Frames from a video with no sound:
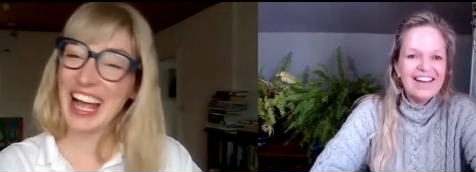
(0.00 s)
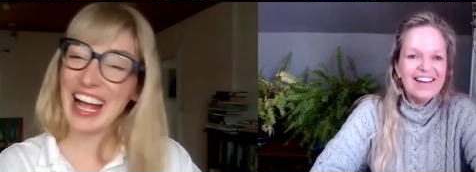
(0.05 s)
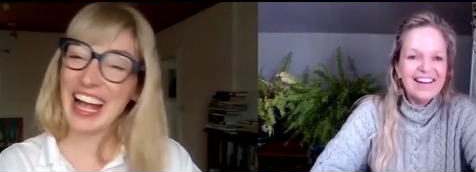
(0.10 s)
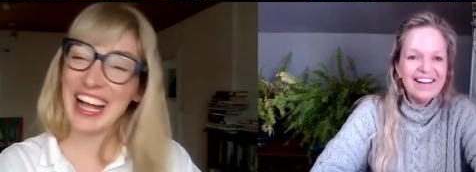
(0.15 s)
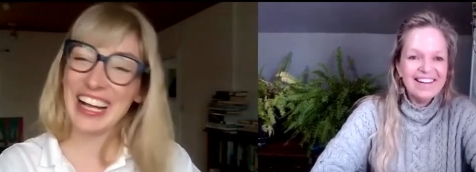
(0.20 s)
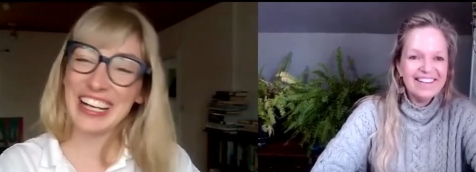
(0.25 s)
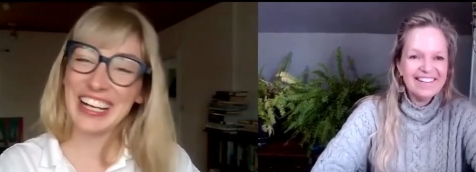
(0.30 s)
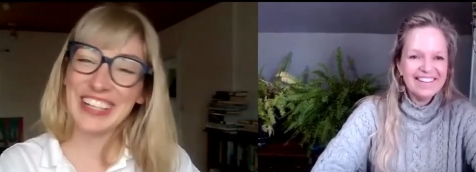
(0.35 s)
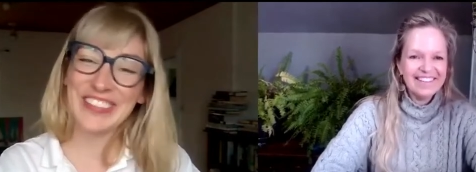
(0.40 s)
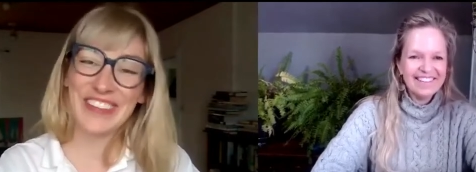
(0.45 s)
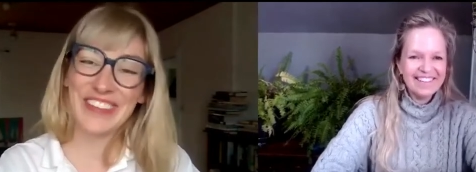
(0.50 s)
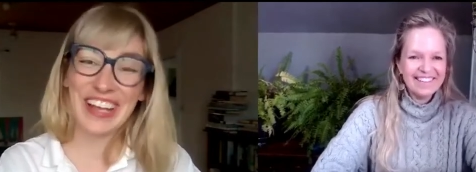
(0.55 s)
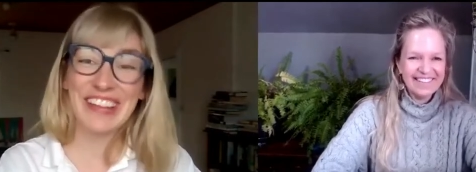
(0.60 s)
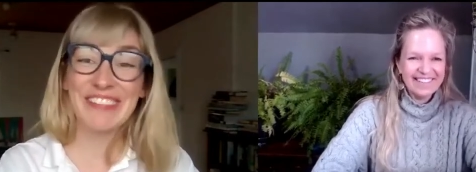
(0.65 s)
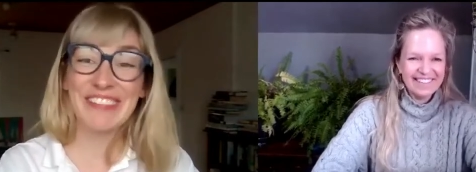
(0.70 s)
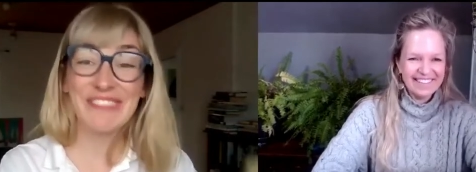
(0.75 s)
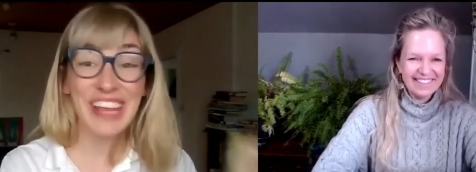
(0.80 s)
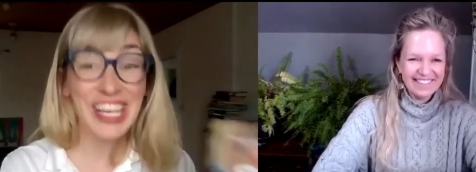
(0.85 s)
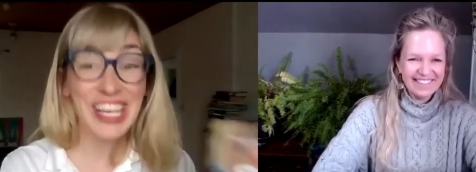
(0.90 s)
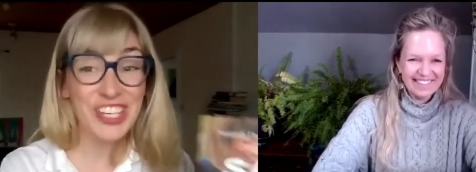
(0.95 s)
Speaker 1: um,
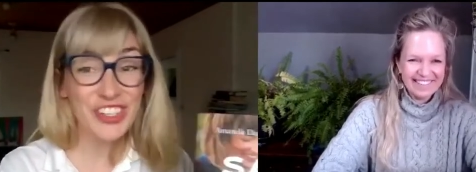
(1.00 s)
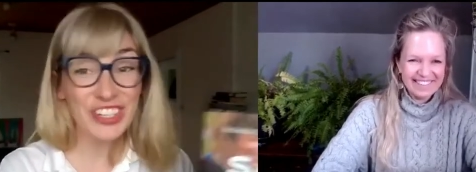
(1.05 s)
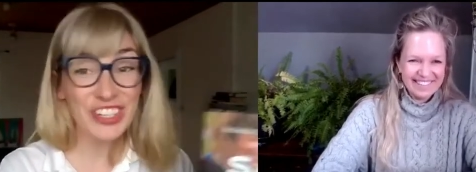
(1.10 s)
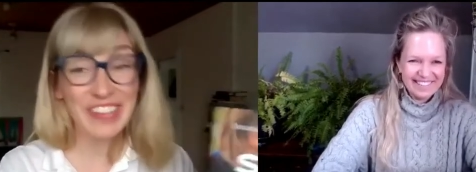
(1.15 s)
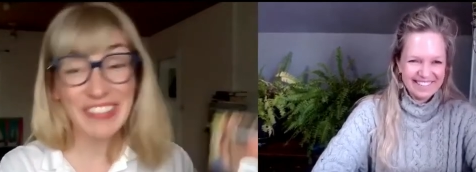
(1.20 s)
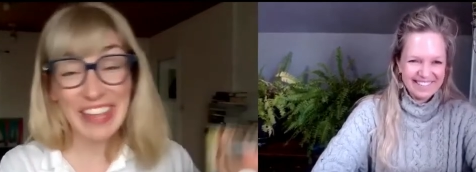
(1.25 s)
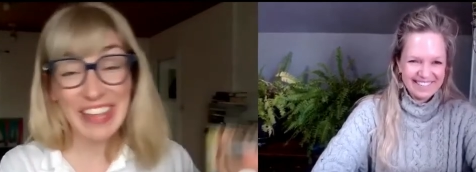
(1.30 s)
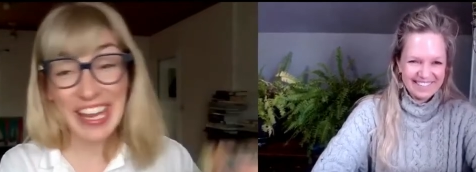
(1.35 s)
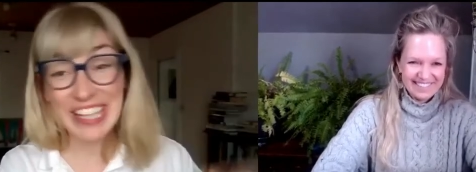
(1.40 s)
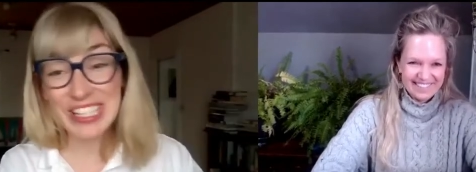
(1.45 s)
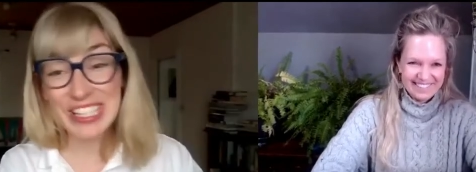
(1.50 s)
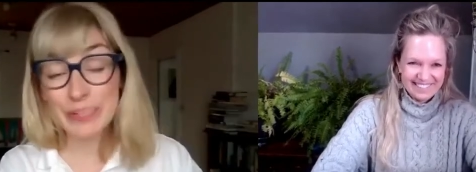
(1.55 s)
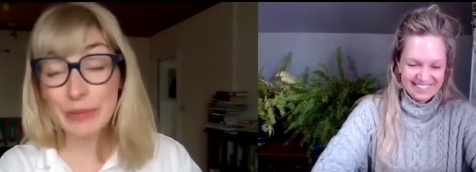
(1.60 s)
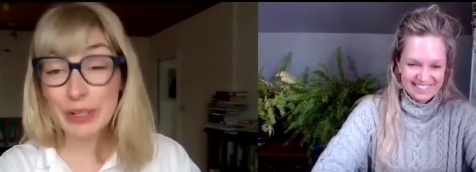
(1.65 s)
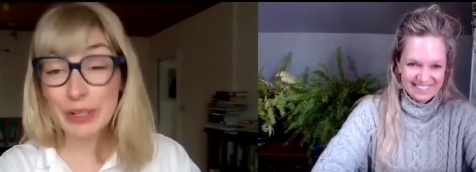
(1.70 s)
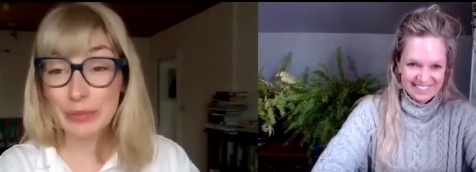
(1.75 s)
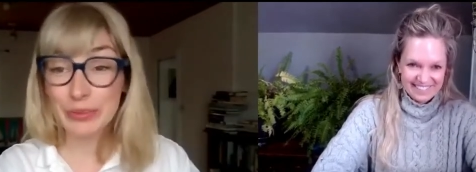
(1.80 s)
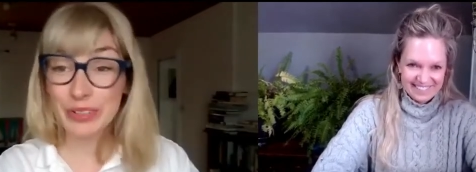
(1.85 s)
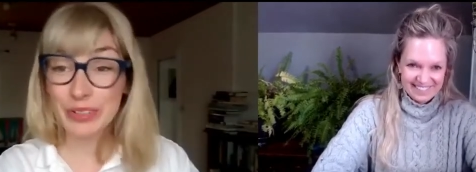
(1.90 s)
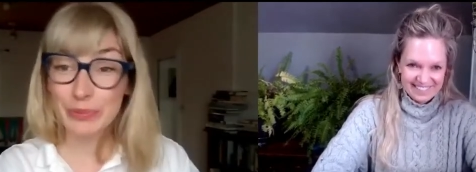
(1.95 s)
I make sure to thank them
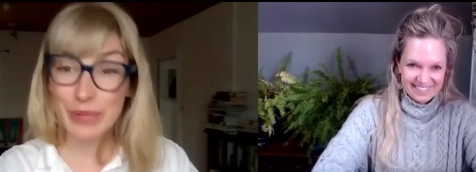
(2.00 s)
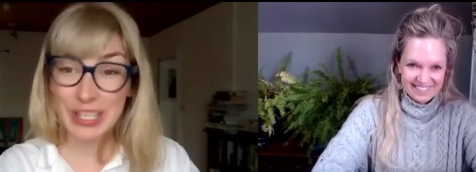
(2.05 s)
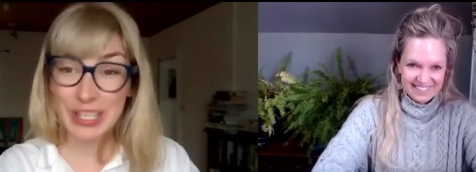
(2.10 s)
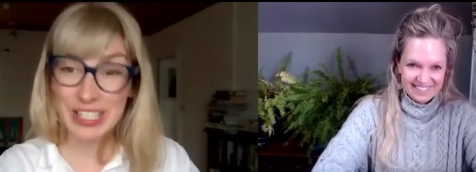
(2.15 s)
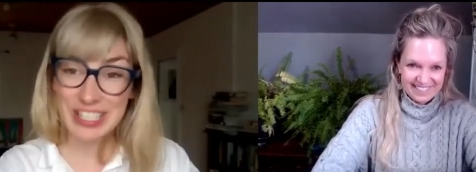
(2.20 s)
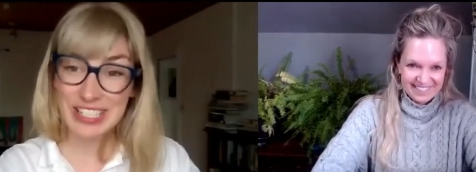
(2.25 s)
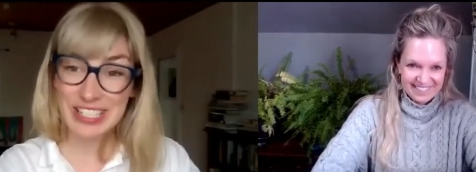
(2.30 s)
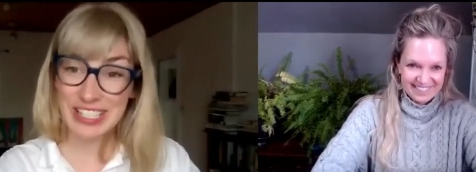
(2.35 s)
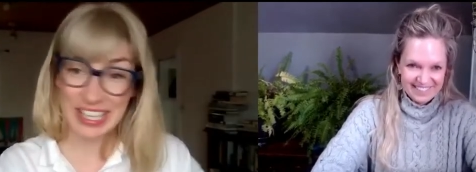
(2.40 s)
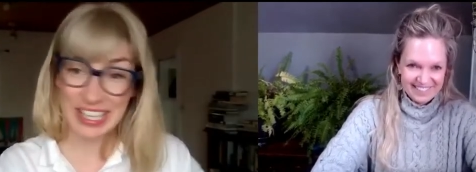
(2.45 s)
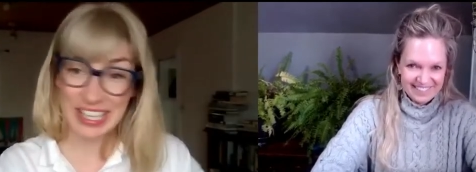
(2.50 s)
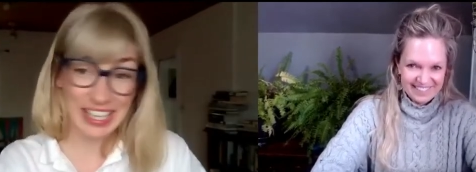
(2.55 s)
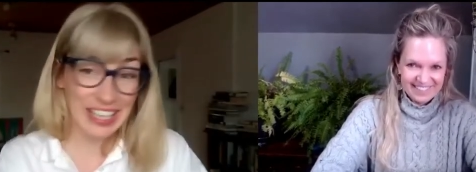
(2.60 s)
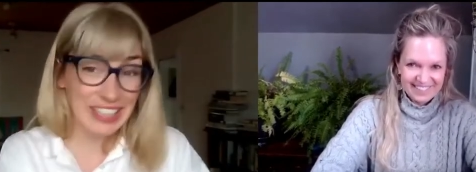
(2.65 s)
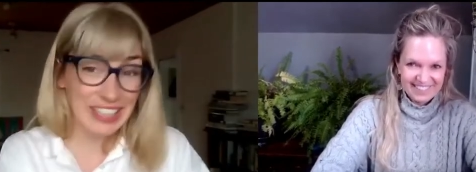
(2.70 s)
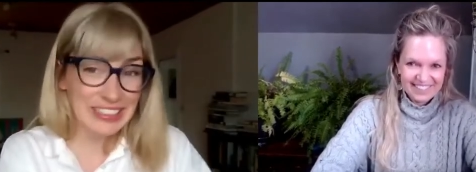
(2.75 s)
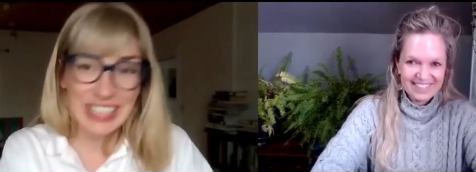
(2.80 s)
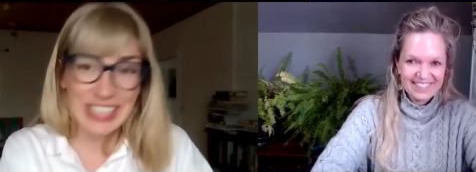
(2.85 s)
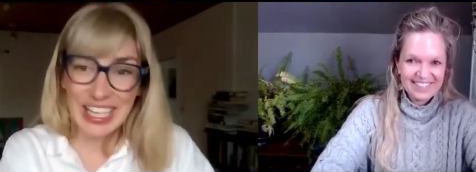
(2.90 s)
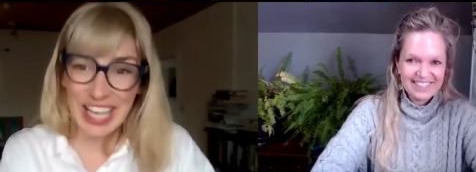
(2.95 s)
in the book because, like,
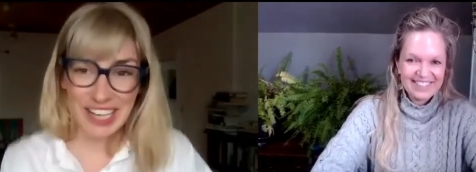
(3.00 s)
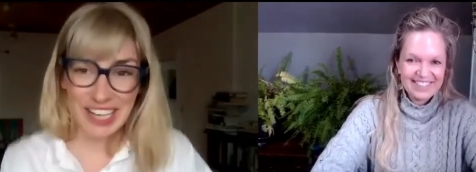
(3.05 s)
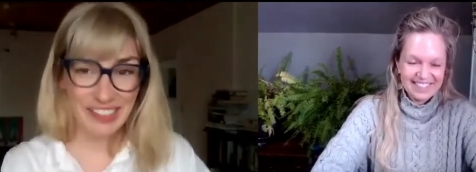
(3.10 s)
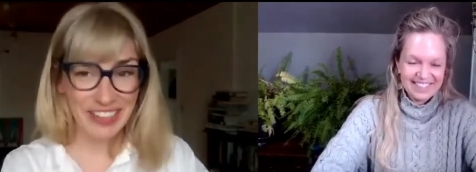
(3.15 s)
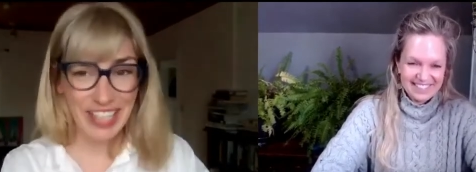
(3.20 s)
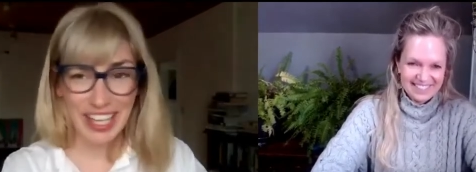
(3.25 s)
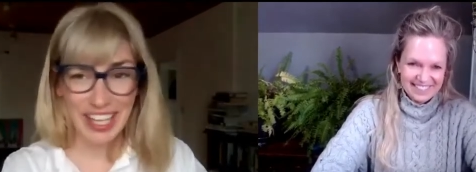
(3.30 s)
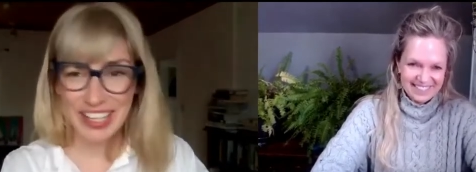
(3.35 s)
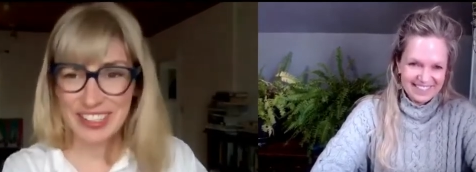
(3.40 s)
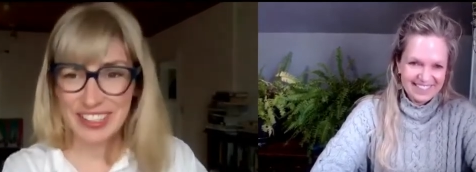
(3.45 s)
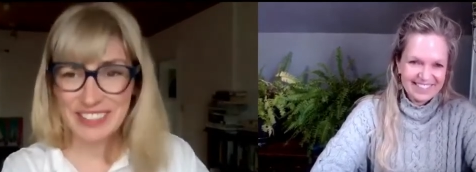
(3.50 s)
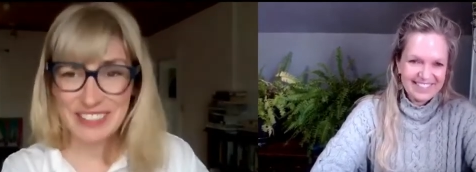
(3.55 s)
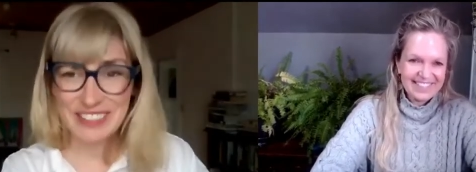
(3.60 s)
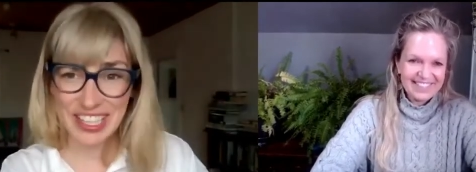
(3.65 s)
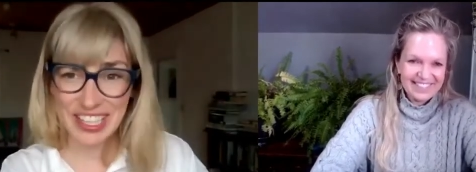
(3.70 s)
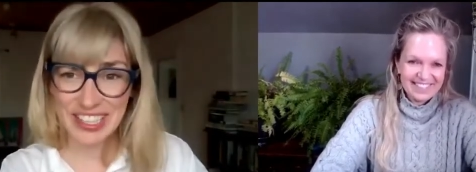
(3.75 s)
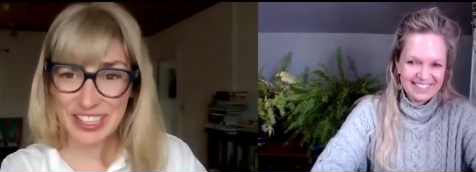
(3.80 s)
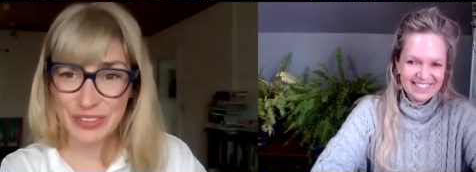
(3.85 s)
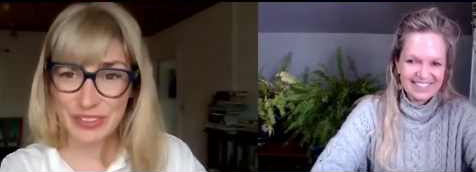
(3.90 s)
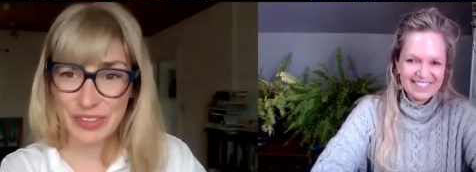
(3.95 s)
I don't think I could have
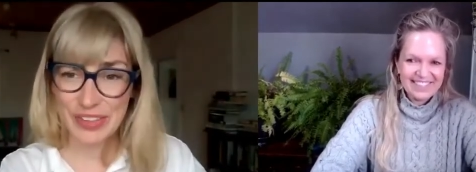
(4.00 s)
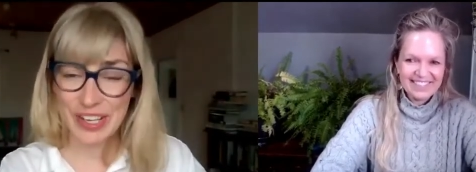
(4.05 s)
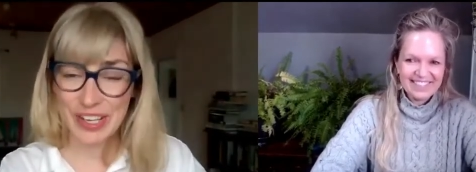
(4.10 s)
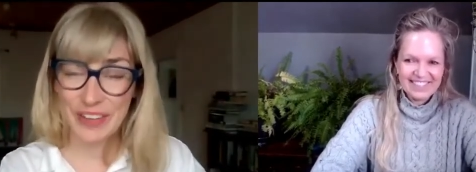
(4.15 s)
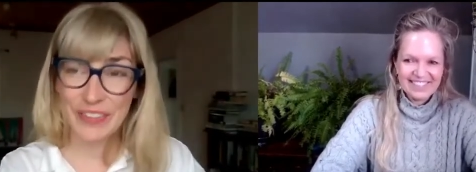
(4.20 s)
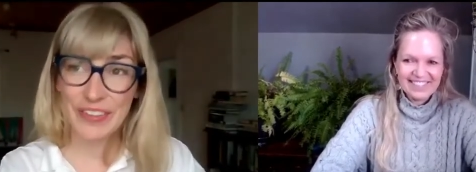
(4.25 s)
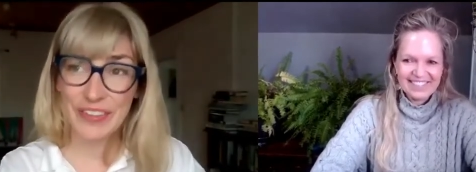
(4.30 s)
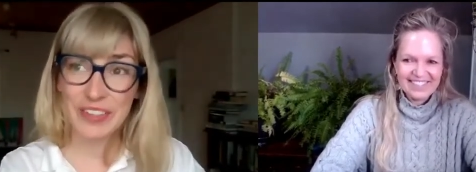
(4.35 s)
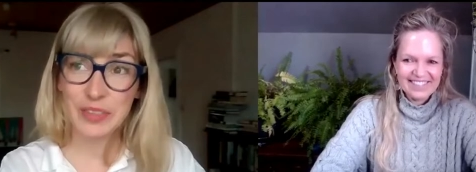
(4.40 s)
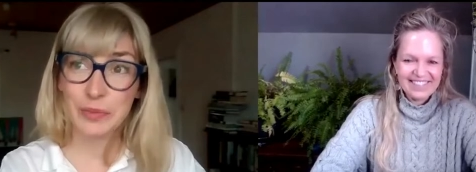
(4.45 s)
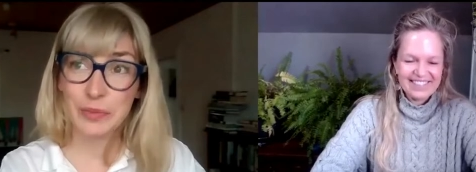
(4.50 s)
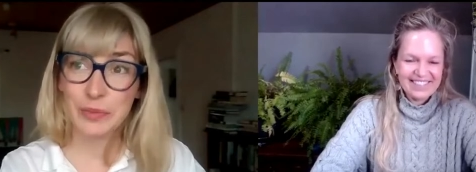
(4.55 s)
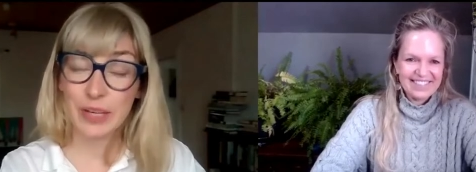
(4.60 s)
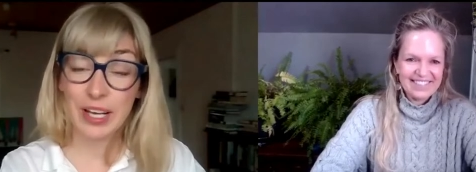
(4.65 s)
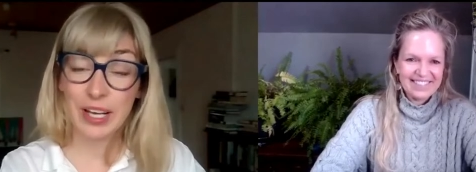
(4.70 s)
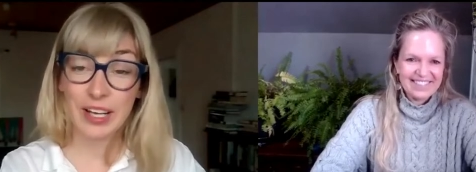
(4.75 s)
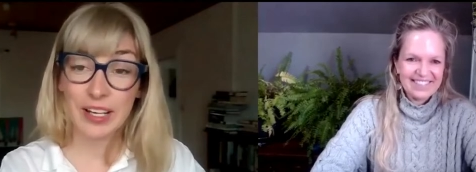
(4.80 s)
done it without them.